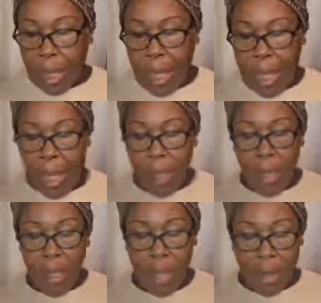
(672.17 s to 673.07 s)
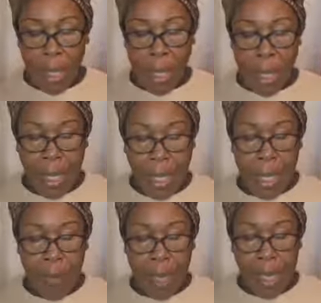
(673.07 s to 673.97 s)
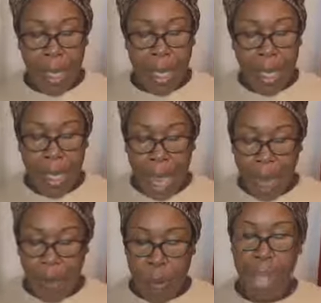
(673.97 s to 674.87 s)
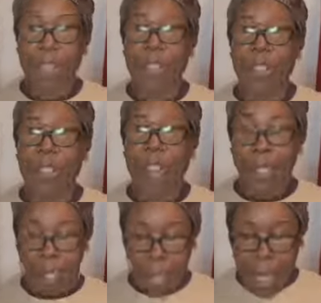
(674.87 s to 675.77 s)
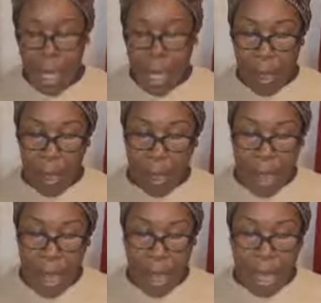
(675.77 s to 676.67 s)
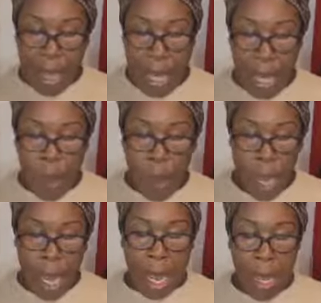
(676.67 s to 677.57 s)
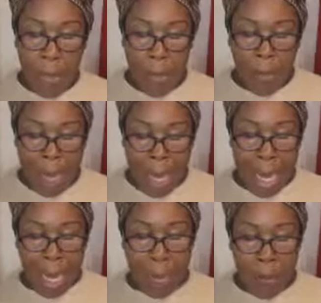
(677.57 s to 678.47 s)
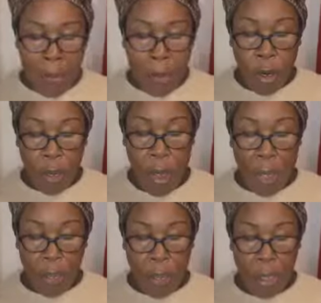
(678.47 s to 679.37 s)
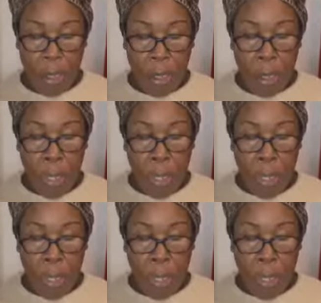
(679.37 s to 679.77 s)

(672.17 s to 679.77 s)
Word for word: Lead me, Lord, lead me in thy righteousness. Make thy way plain before my face.